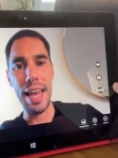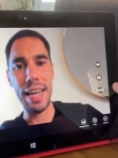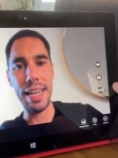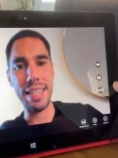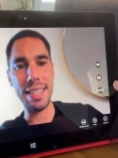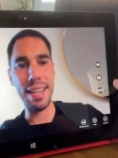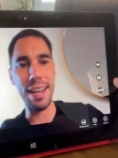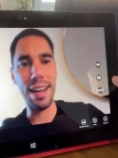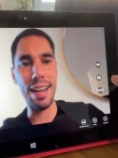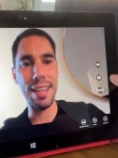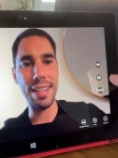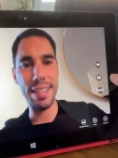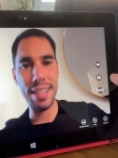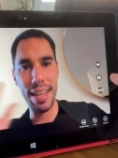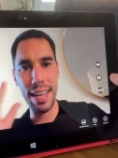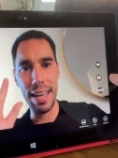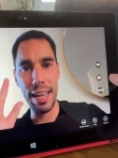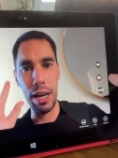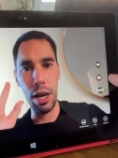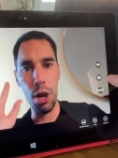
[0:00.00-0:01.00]
is us,
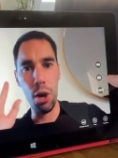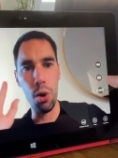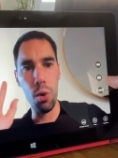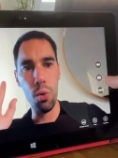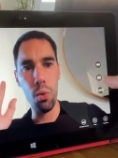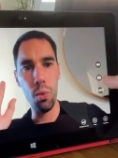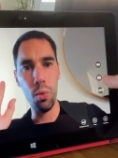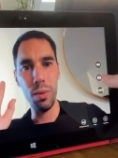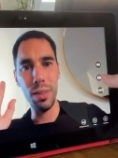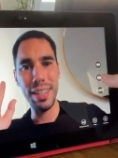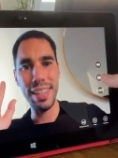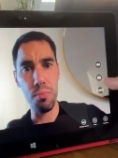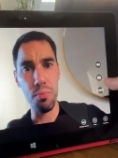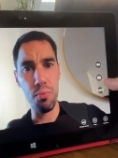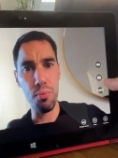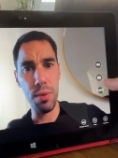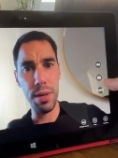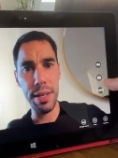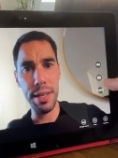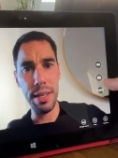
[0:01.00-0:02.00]
hello.
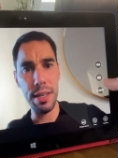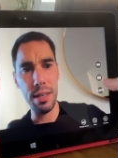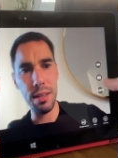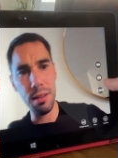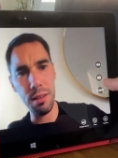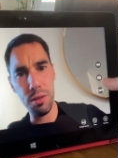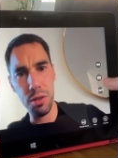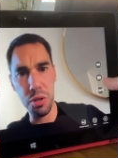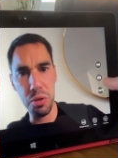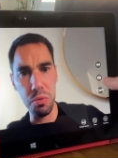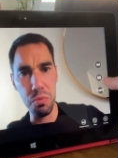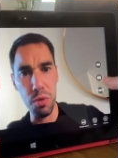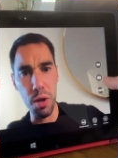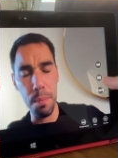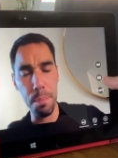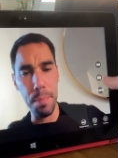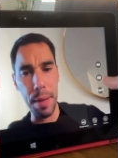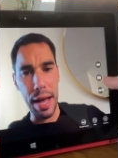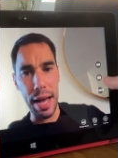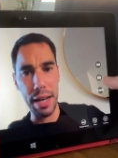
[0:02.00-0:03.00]
Pretty, it's
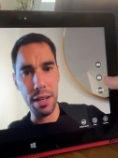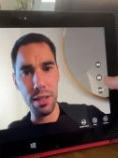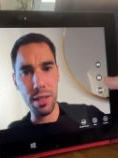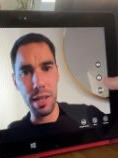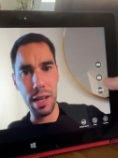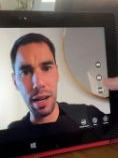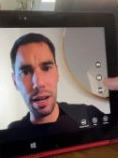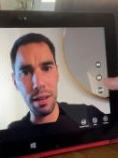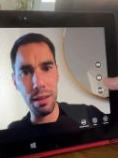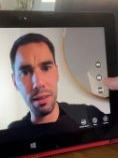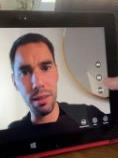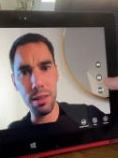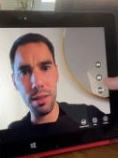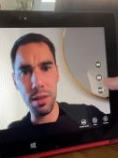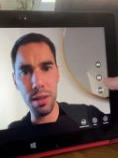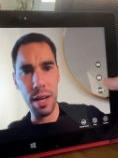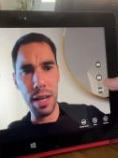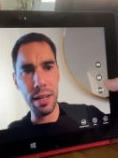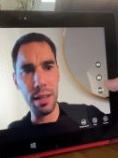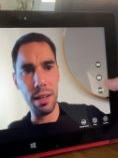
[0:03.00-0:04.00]
not bad, it's it's
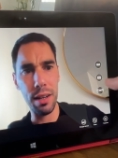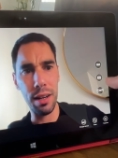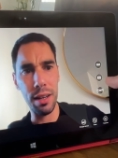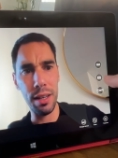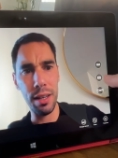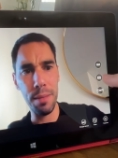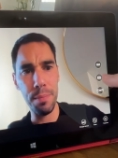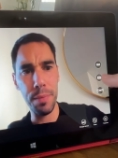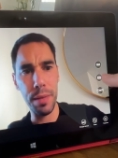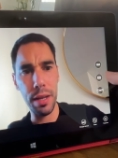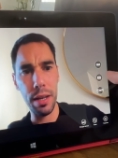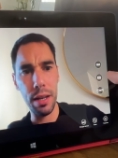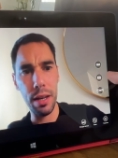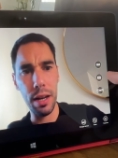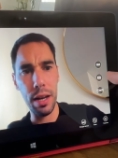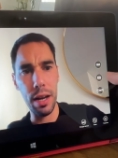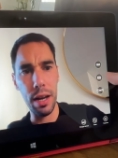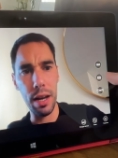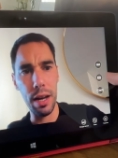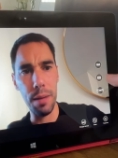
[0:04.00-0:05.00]
kind of clear,
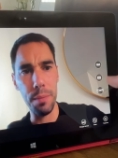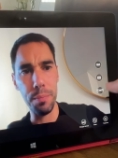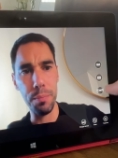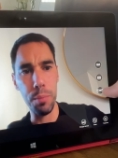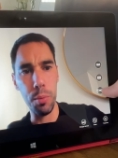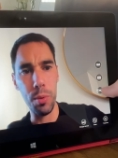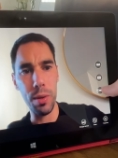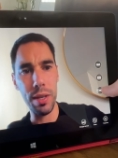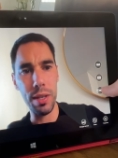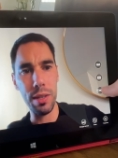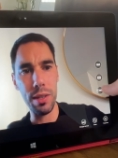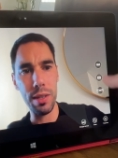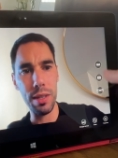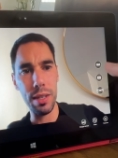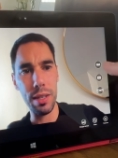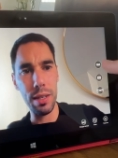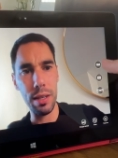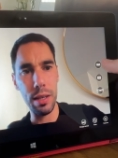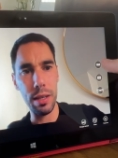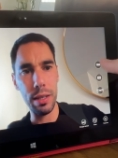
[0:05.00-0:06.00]
but we can
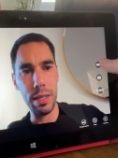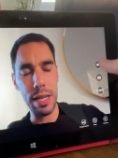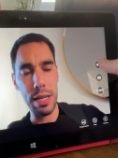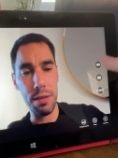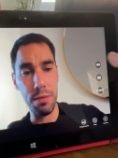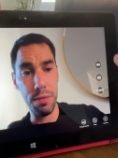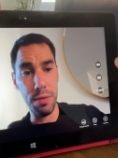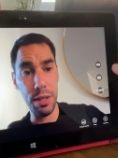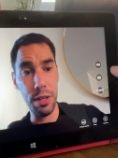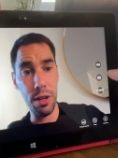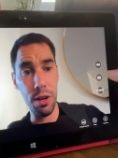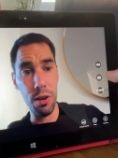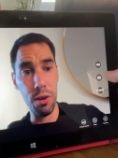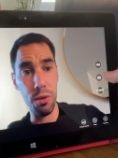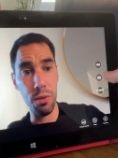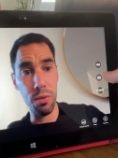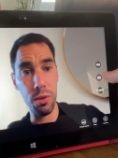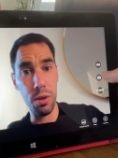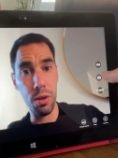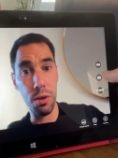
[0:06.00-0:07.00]
take a video,
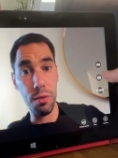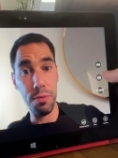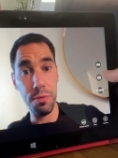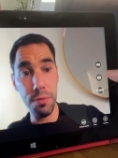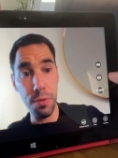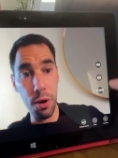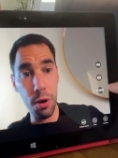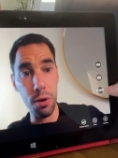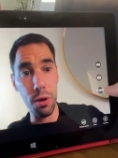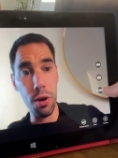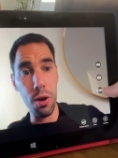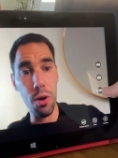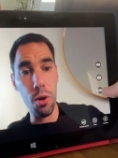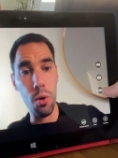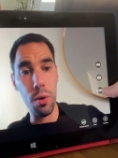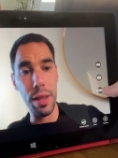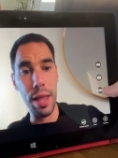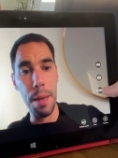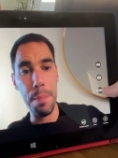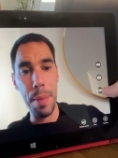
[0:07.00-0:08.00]
a photo, or
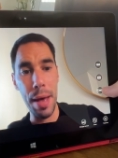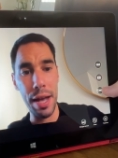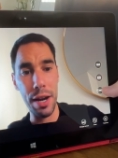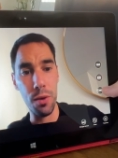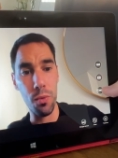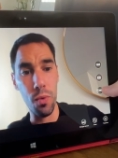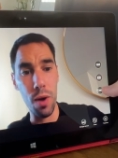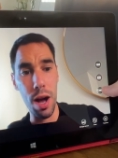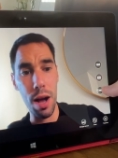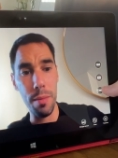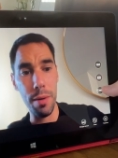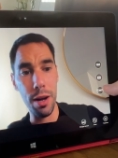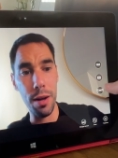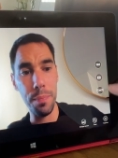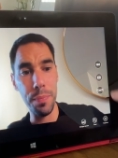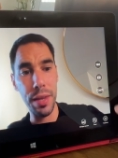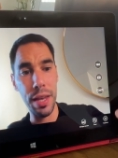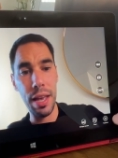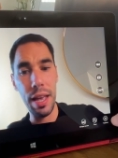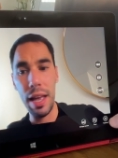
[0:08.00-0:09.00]
that
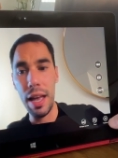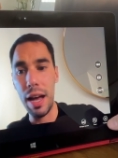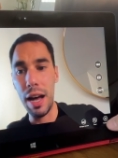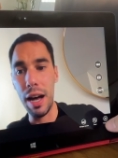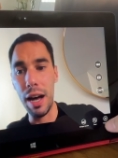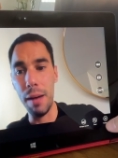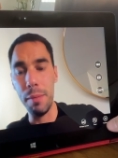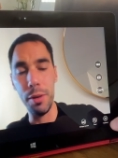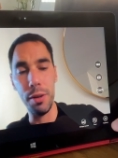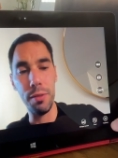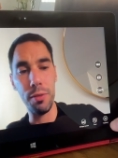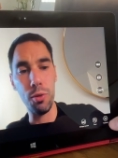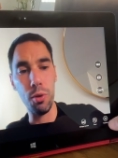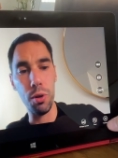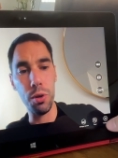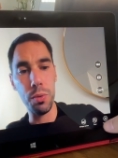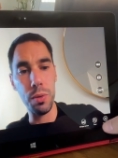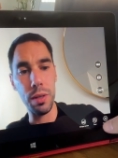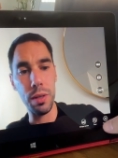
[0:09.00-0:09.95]
panorama. And of course, we